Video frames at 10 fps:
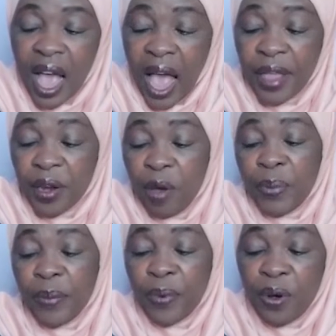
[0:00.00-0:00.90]
I know
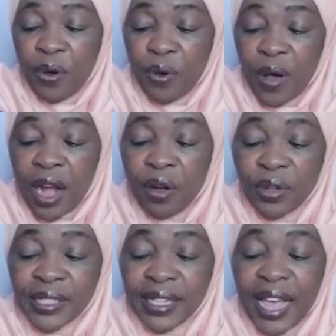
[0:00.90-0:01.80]
people who are
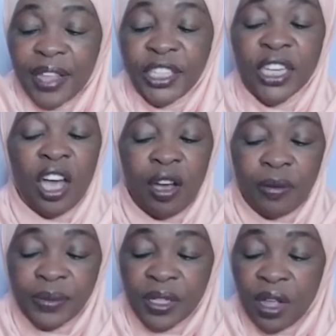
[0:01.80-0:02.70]
losing their
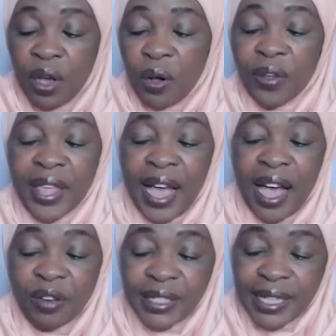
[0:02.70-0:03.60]
jobs or their
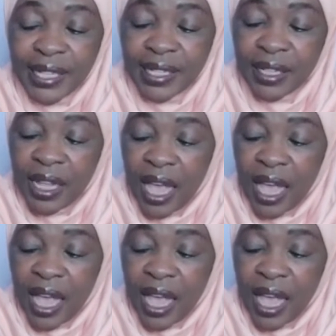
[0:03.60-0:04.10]
houses,